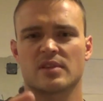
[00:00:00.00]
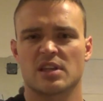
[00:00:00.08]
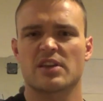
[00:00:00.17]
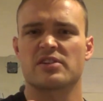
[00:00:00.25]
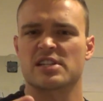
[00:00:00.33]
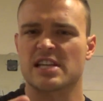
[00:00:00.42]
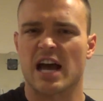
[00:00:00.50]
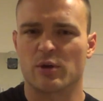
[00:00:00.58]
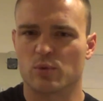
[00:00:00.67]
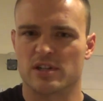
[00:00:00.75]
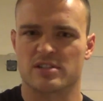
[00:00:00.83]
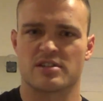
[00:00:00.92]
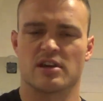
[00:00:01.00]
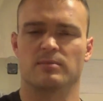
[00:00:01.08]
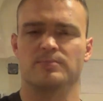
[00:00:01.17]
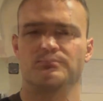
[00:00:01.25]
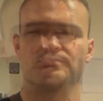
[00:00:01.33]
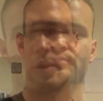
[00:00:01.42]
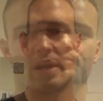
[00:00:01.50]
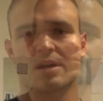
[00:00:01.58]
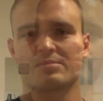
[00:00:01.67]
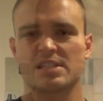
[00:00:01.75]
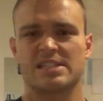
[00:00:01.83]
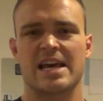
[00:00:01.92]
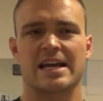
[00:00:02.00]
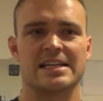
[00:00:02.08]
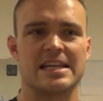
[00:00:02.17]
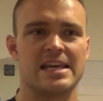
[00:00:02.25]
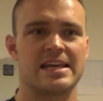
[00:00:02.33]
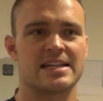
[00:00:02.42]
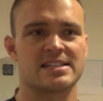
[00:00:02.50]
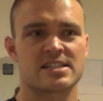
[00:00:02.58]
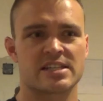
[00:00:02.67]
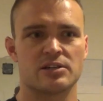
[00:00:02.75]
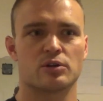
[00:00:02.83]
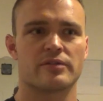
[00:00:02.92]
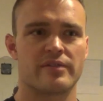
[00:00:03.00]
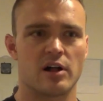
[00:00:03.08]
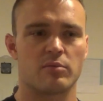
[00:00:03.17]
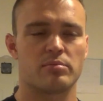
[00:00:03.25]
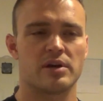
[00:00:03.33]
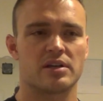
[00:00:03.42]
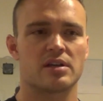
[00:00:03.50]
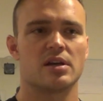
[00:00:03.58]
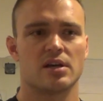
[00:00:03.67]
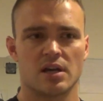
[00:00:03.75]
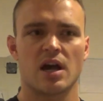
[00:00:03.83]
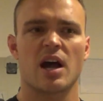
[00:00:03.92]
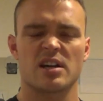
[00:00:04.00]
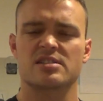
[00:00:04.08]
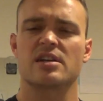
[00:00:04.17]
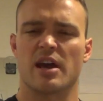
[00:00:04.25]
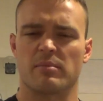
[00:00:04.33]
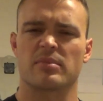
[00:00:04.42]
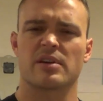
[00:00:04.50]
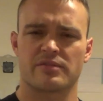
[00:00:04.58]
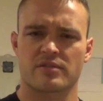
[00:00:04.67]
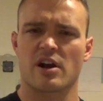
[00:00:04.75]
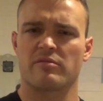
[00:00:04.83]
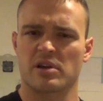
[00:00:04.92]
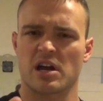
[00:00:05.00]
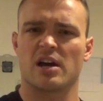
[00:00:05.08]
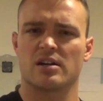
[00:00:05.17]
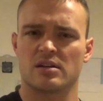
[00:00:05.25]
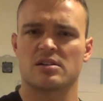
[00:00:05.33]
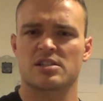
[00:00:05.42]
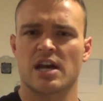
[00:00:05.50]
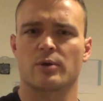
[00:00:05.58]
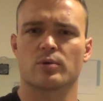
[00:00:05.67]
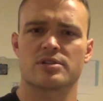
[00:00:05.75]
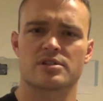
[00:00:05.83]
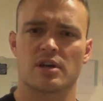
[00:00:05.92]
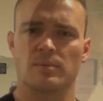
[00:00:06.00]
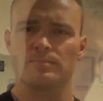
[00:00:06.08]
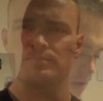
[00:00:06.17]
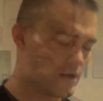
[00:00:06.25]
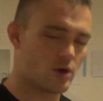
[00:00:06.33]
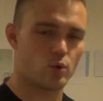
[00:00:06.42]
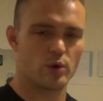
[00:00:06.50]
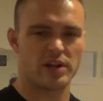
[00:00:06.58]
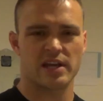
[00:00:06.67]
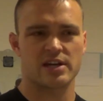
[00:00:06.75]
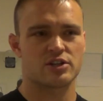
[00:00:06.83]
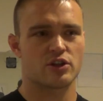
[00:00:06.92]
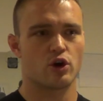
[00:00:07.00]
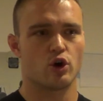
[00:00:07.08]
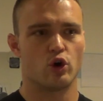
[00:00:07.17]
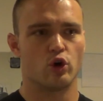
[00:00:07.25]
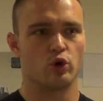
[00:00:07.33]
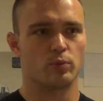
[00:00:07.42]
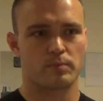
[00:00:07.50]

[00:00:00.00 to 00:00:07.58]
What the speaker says: give it a sideways thumb. When it comes to technique and skill development, same, give Krav Maga a sideways thumb. When you get into the whole